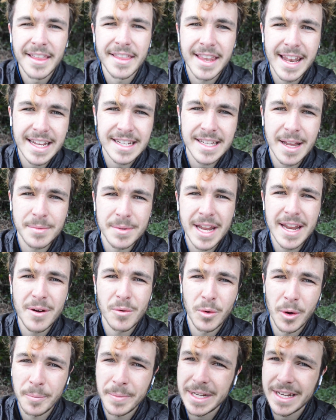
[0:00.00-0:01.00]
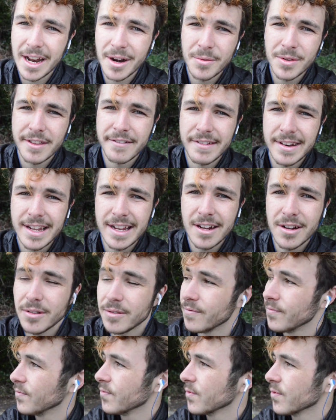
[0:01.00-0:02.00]
The next update, we'll be done with the video
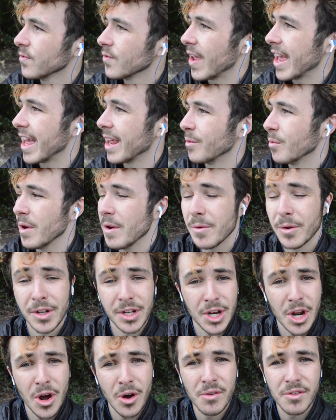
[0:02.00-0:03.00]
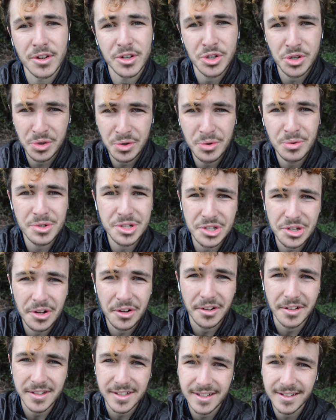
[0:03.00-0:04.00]
and we will know the true
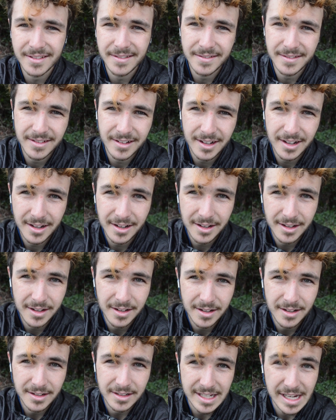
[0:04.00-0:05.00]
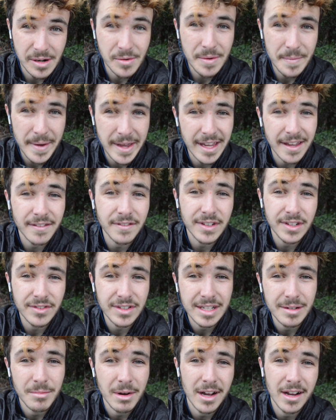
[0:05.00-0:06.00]
results. Did we make it
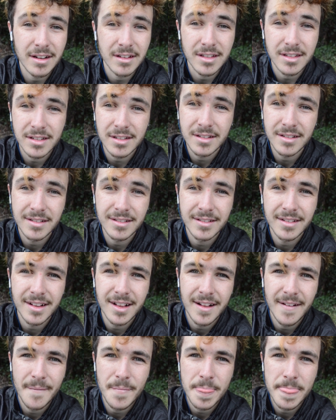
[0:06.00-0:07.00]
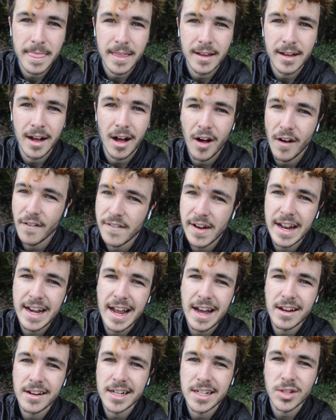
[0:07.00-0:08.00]
15 miles? I'll find
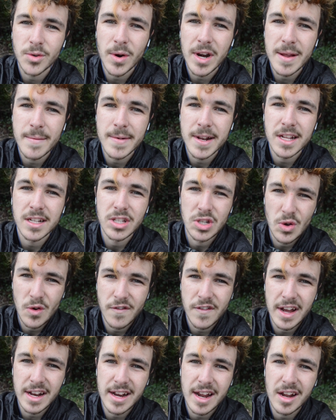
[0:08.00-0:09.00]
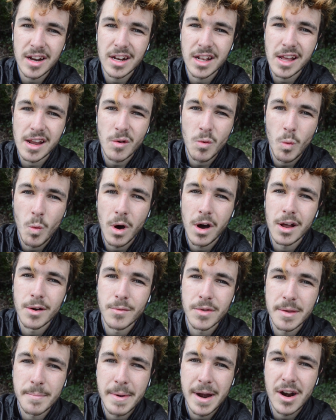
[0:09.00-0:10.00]
out in 20 minutes. You'll find out in like 1
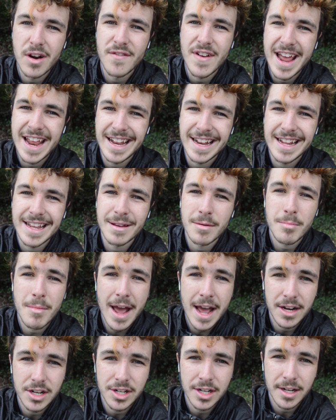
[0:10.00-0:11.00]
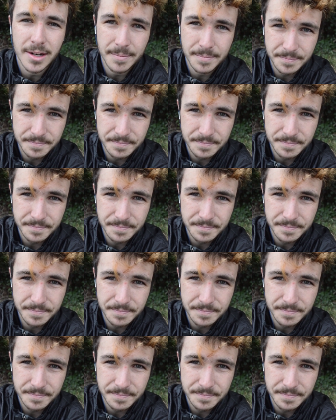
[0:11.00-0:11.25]
with the power of editing magic.